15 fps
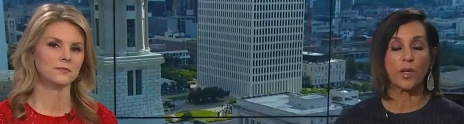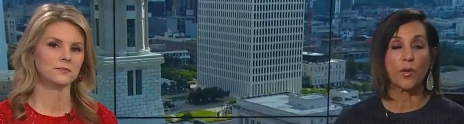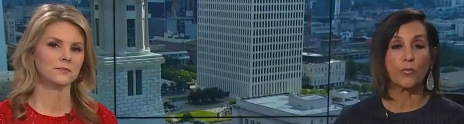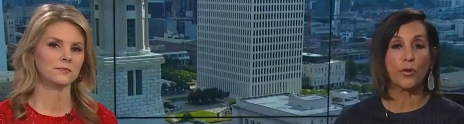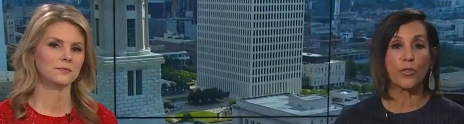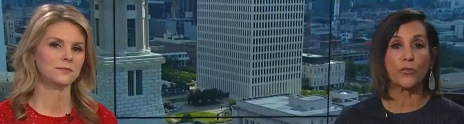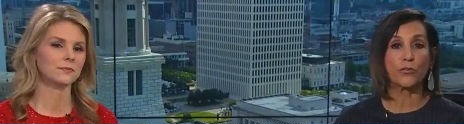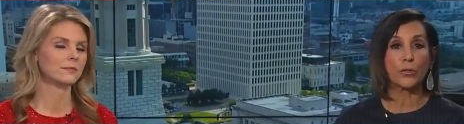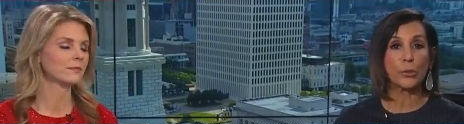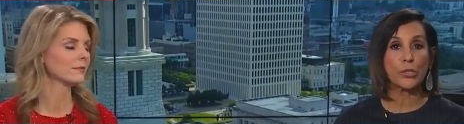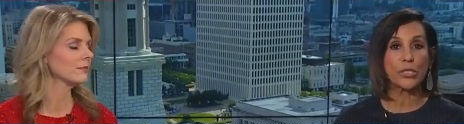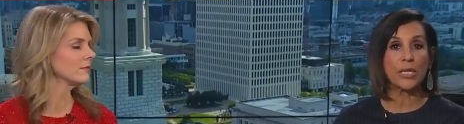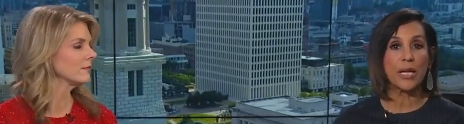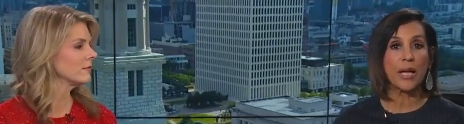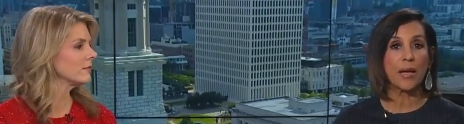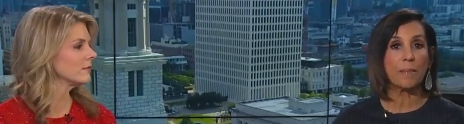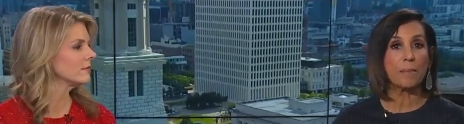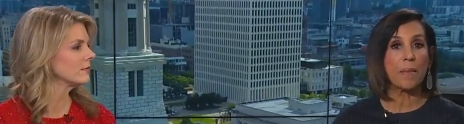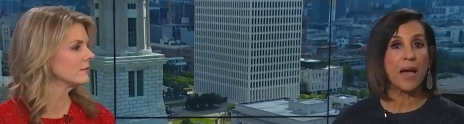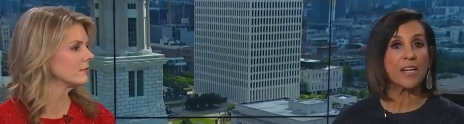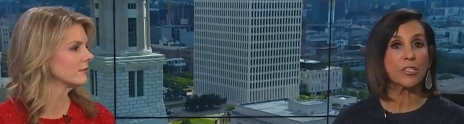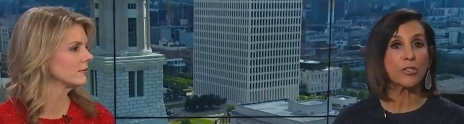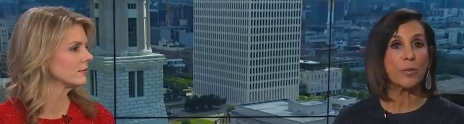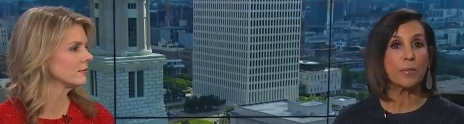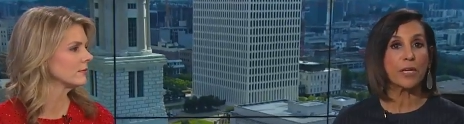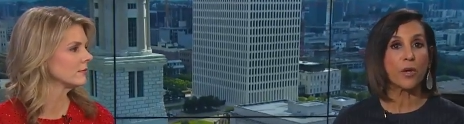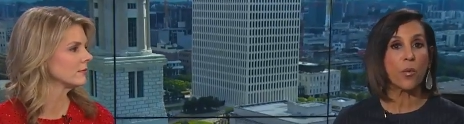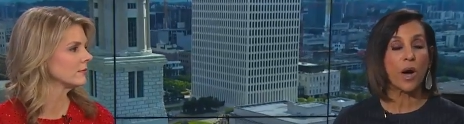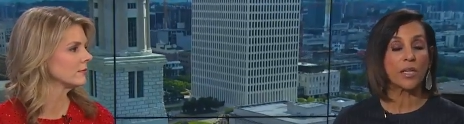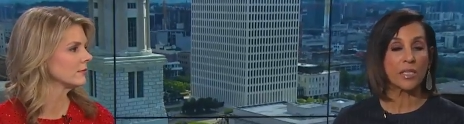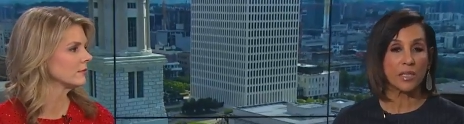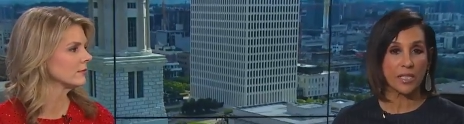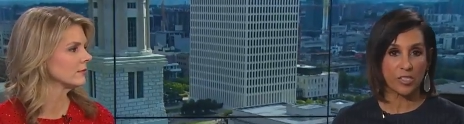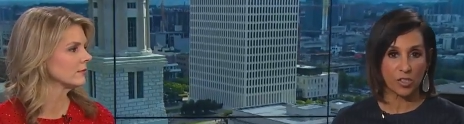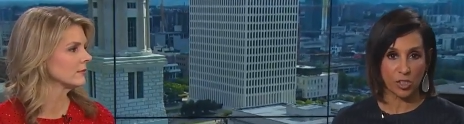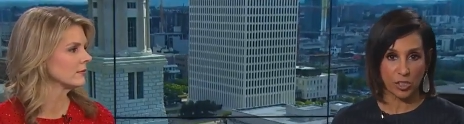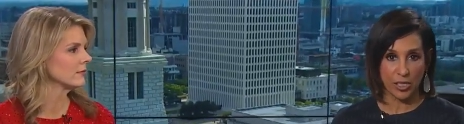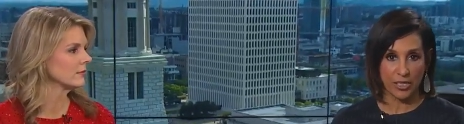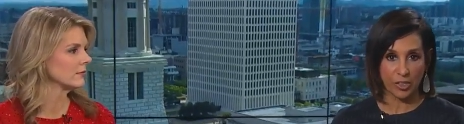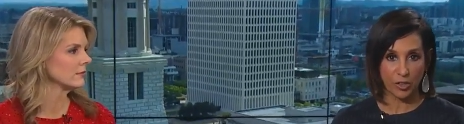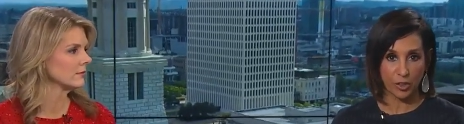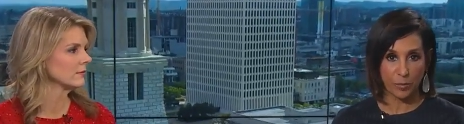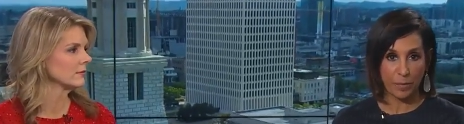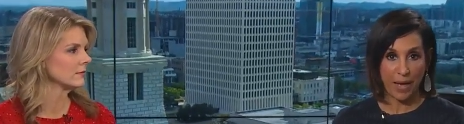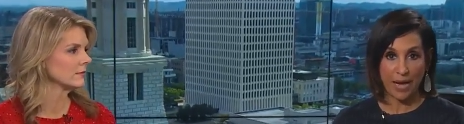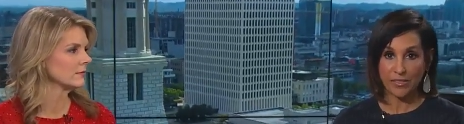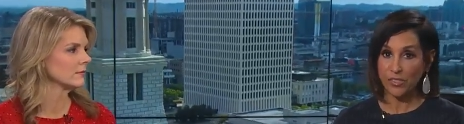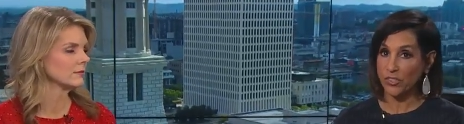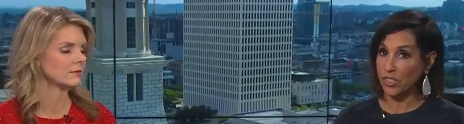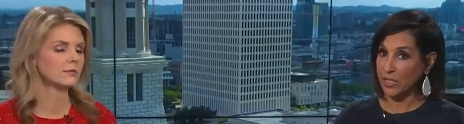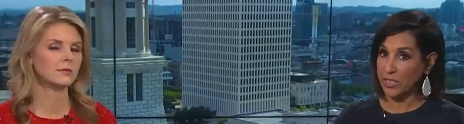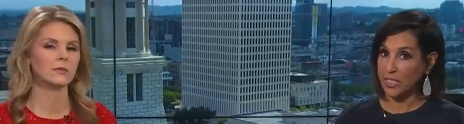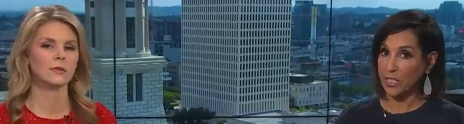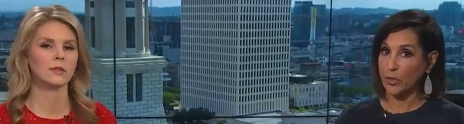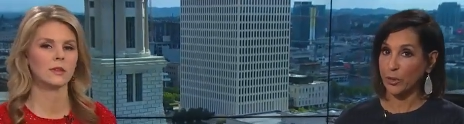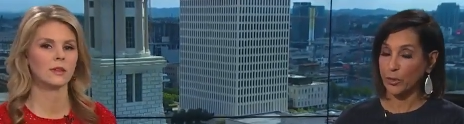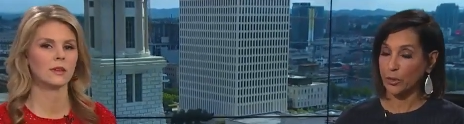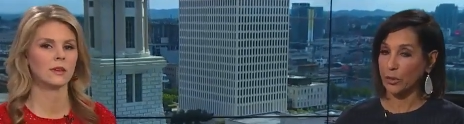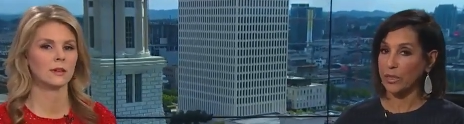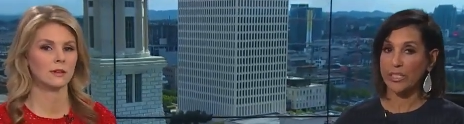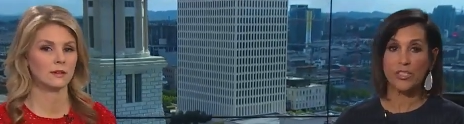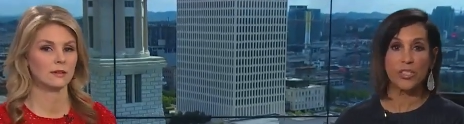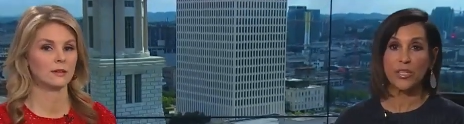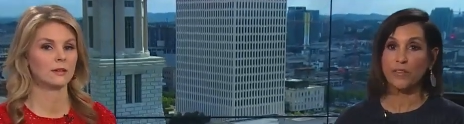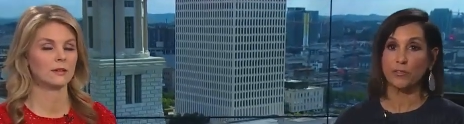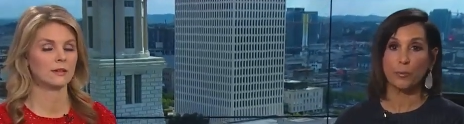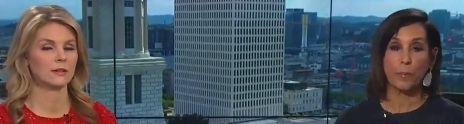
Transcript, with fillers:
Speaker 1: For the first time, medical marijuana legislation passes a key hurdle it's never